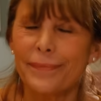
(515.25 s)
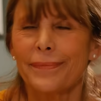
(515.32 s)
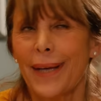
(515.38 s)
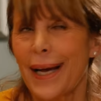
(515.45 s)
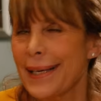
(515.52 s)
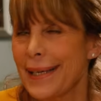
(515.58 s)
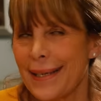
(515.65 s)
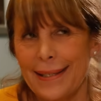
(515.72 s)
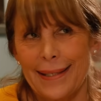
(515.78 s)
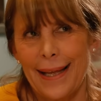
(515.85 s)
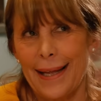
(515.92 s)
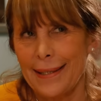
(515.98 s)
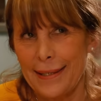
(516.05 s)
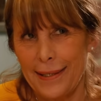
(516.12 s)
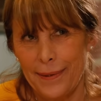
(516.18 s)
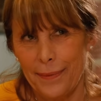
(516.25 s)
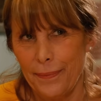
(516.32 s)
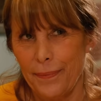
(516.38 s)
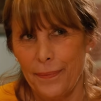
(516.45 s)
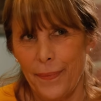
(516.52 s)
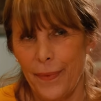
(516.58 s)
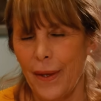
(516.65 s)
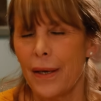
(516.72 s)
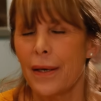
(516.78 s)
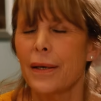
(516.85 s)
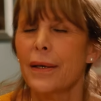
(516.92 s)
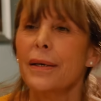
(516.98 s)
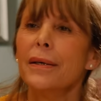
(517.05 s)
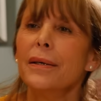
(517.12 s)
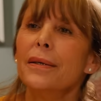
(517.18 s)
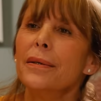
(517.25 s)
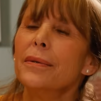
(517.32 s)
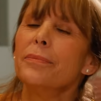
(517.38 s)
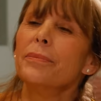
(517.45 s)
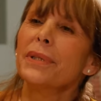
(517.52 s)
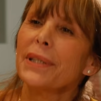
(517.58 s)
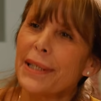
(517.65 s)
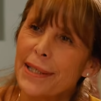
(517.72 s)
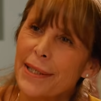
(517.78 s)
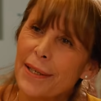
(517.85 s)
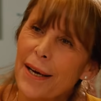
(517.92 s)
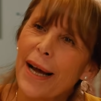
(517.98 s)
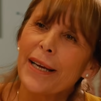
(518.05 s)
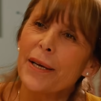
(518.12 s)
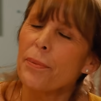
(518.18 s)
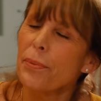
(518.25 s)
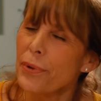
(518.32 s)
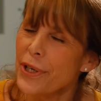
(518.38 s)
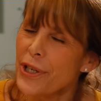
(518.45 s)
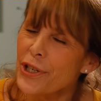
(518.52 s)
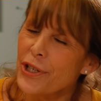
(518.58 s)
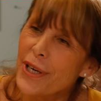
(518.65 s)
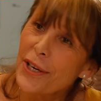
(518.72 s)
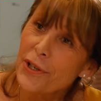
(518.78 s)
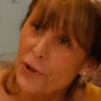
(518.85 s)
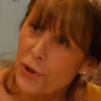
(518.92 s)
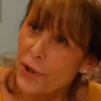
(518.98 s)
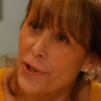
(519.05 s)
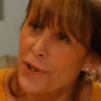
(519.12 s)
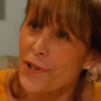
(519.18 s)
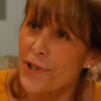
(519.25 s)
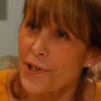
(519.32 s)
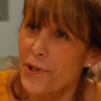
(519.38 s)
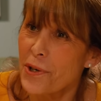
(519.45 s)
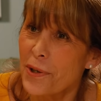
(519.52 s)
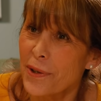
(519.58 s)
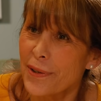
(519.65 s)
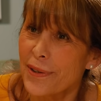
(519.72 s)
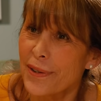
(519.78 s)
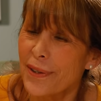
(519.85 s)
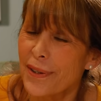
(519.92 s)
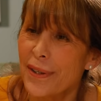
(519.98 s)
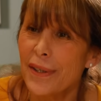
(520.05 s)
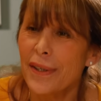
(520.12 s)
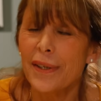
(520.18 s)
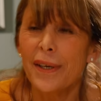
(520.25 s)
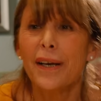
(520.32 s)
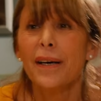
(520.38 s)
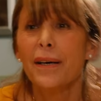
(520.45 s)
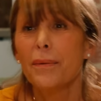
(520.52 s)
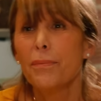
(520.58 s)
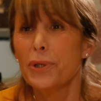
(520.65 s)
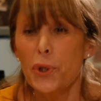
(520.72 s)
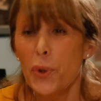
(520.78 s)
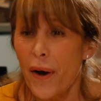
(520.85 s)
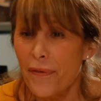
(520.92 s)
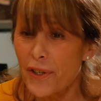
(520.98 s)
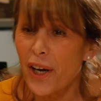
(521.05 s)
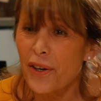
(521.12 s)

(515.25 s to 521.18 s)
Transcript: I guess that's him. Melissa, I appreciate your concern, but you have to